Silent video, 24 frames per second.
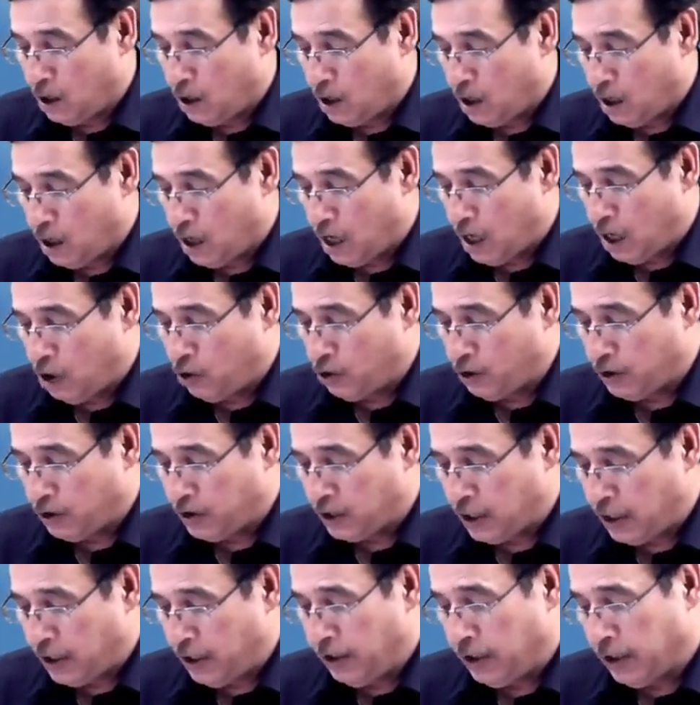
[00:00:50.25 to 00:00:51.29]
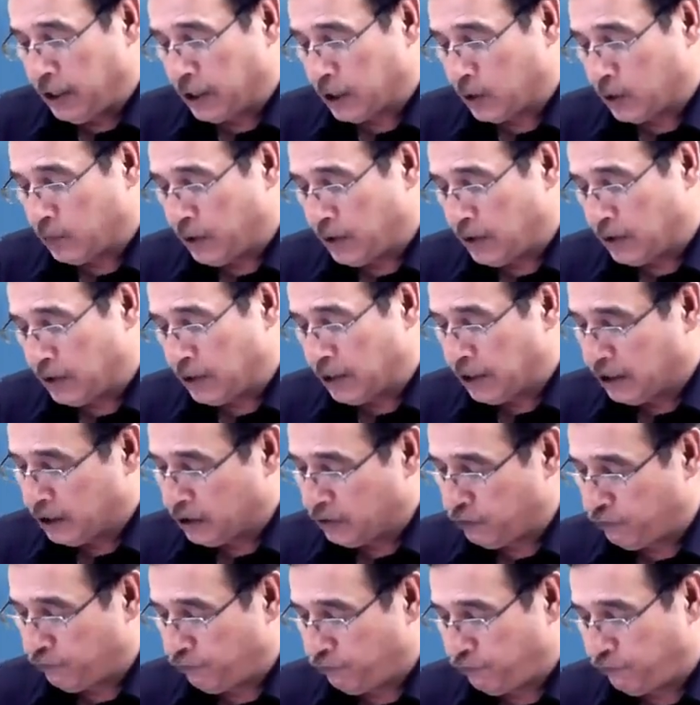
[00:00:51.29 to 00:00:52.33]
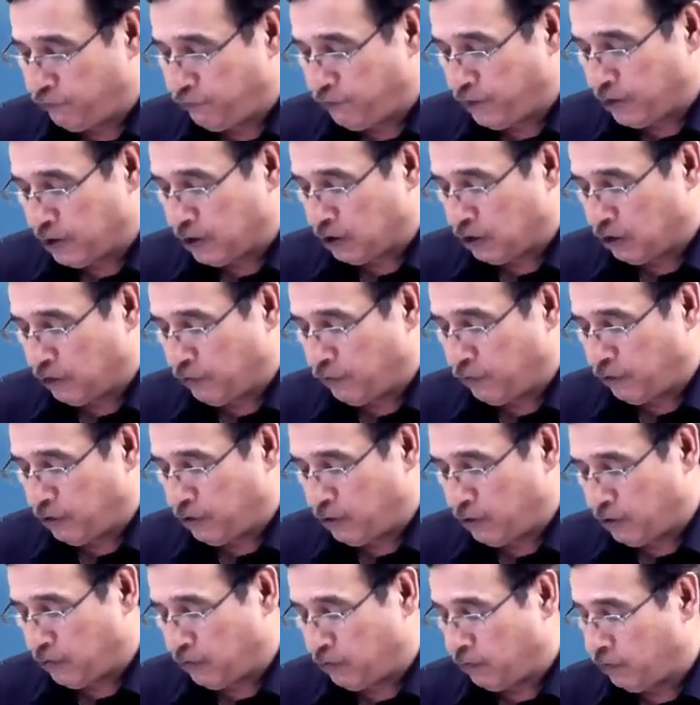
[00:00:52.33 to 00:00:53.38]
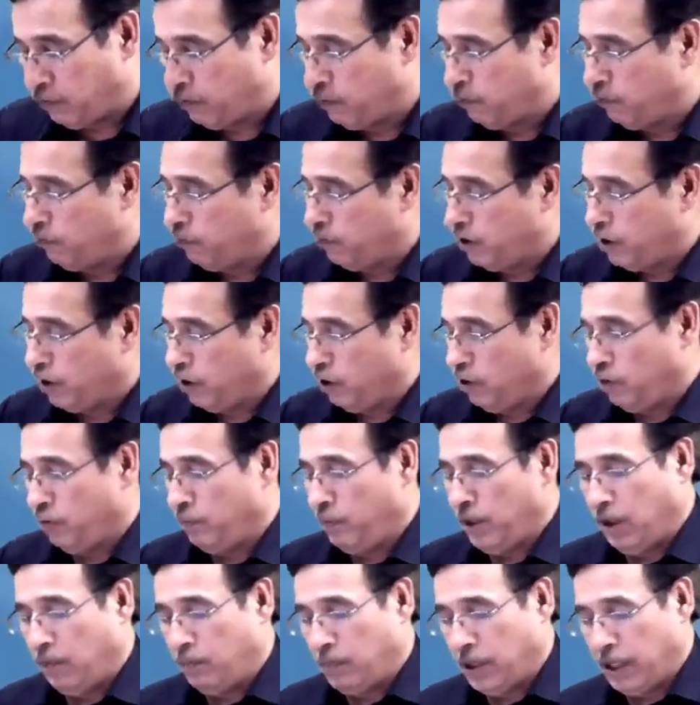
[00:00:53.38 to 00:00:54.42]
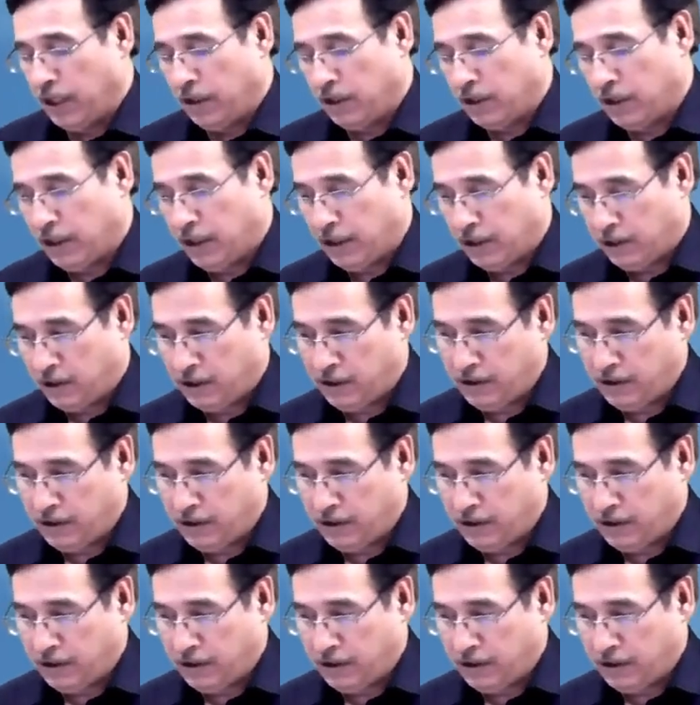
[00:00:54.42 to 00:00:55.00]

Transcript: Outstanding expenses. First of all, what do you mean by that?